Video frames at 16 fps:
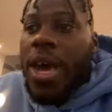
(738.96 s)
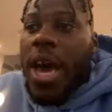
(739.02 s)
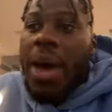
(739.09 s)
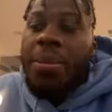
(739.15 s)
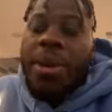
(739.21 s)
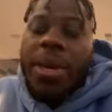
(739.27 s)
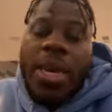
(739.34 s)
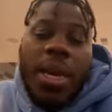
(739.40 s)

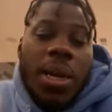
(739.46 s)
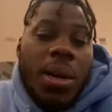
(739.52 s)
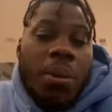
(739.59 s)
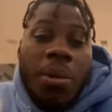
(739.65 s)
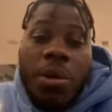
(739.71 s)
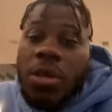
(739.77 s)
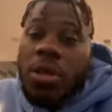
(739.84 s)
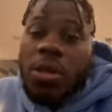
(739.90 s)
I've been keeping up
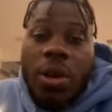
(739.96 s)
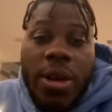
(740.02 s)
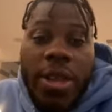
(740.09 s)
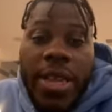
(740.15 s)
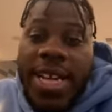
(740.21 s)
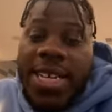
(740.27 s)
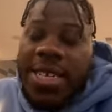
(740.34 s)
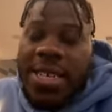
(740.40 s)
with your story.
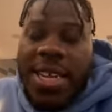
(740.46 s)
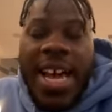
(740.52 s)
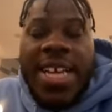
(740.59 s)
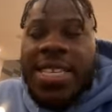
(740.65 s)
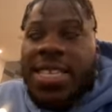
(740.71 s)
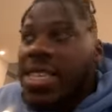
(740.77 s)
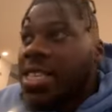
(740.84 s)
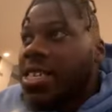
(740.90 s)
That's
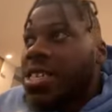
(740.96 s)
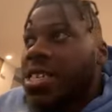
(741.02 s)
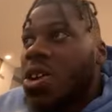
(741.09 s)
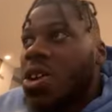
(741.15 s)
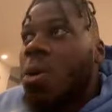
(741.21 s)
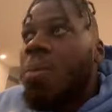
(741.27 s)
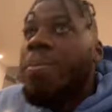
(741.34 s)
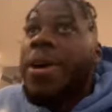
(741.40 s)
it's
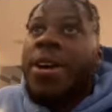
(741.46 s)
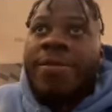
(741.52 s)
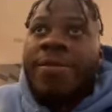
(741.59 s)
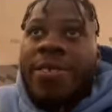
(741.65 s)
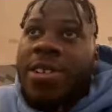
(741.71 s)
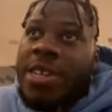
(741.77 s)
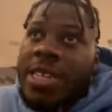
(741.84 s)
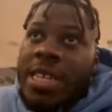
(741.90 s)
no better
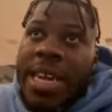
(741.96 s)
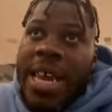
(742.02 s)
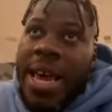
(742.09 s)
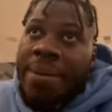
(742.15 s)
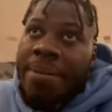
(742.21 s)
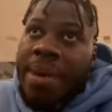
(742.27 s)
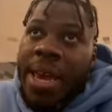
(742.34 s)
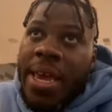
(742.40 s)
feeling than
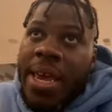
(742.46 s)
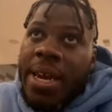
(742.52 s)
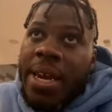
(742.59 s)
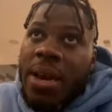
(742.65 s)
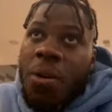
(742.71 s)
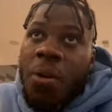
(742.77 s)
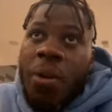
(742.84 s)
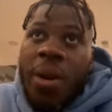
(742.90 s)
that, man.
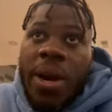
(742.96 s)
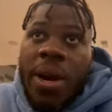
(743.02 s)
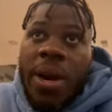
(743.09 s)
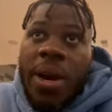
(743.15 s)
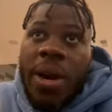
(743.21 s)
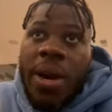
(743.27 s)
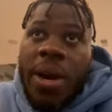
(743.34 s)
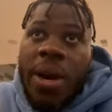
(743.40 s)
When
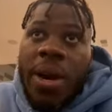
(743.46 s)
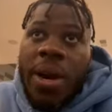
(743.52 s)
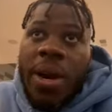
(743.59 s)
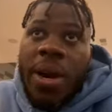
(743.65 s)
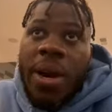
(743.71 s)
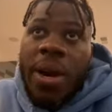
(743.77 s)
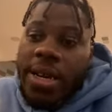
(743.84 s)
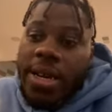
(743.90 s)
I could,
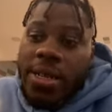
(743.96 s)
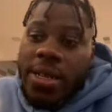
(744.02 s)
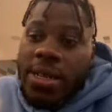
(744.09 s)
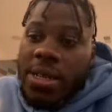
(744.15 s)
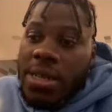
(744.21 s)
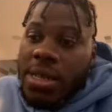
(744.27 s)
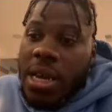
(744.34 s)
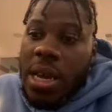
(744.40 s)

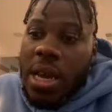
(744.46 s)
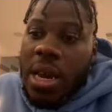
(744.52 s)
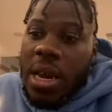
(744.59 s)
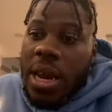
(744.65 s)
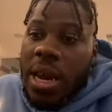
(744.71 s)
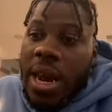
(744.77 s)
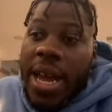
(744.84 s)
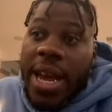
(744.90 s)
because
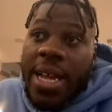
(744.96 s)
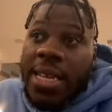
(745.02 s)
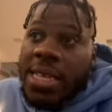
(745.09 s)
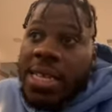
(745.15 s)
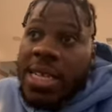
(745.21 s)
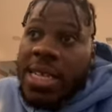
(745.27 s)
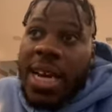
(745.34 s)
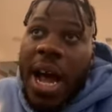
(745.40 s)
like I
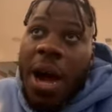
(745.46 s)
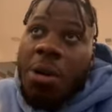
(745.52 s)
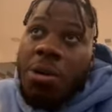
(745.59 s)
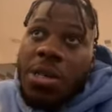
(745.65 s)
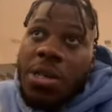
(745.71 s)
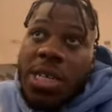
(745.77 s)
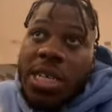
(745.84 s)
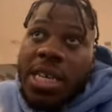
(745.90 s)
said, I
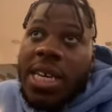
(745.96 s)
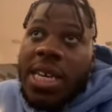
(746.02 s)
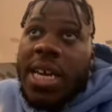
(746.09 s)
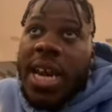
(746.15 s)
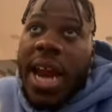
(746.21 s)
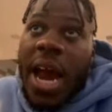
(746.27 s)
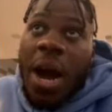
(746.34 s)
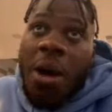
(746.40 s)
was a kid